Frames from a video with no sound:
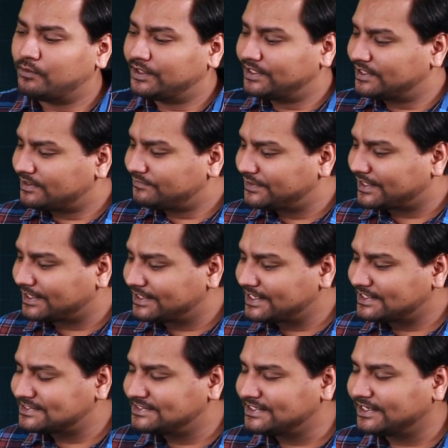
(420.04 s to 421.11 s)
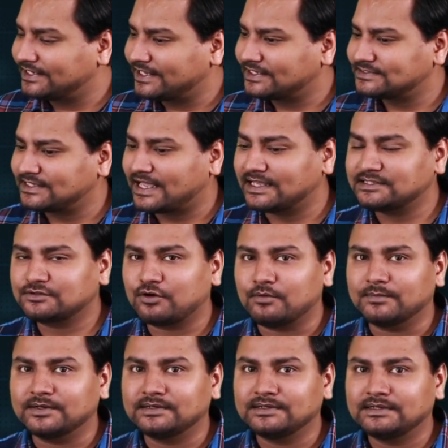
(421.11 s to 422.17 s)
here we can take secant x as
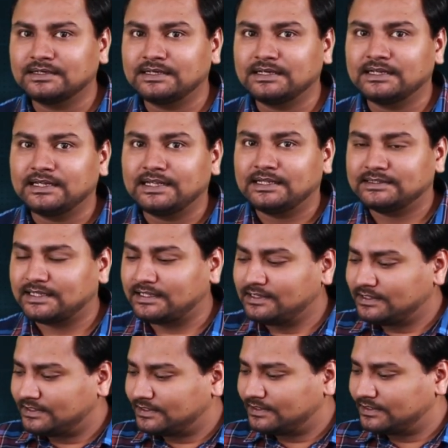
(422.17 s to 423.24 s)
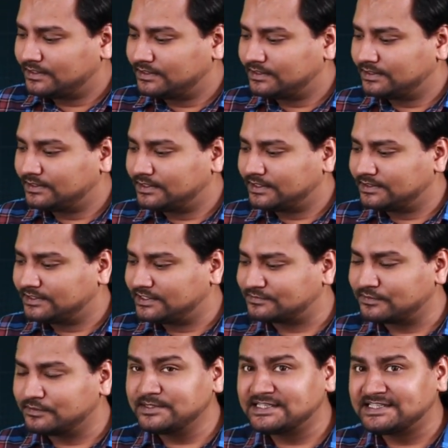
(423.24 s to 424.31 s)
common, then this
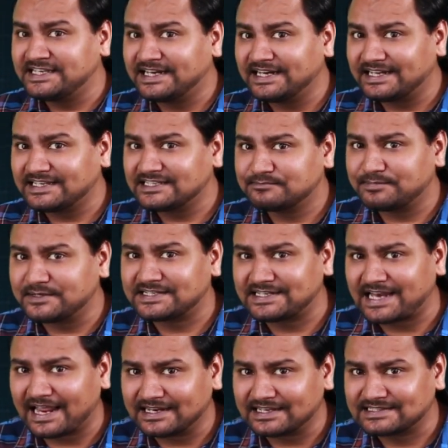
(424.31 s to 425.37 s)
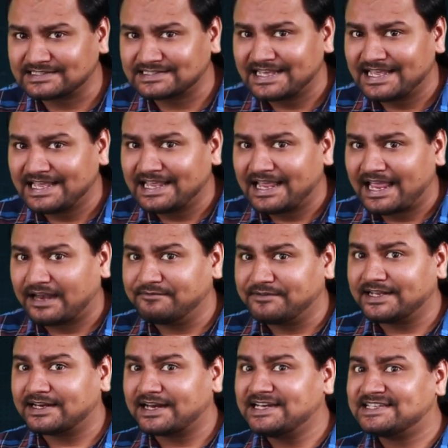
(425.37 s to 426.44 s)
will be secant x plus tan x, and we
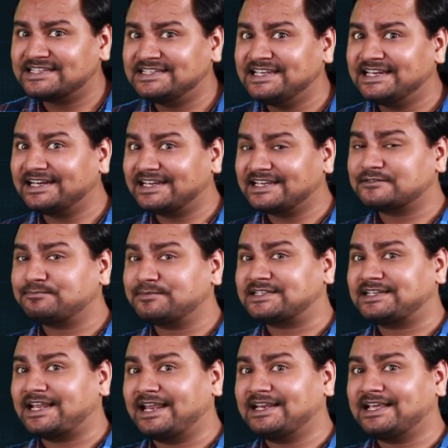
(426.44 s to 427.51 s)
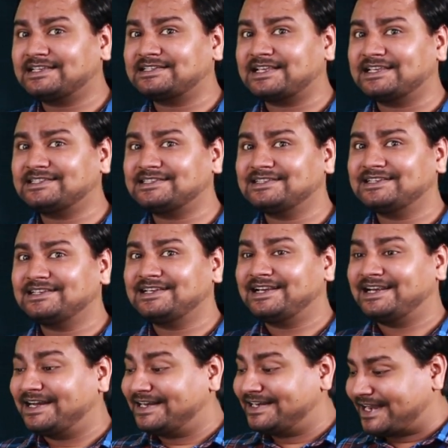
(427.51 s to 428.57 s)
can write secant x plus tan x as
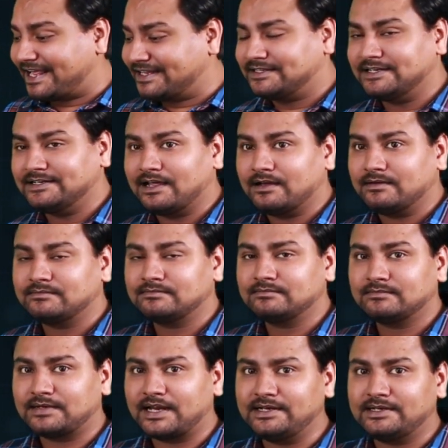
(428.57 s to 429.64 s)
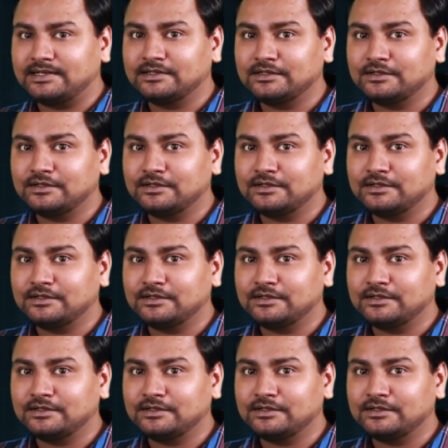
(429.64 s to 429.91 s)
tan theta, right?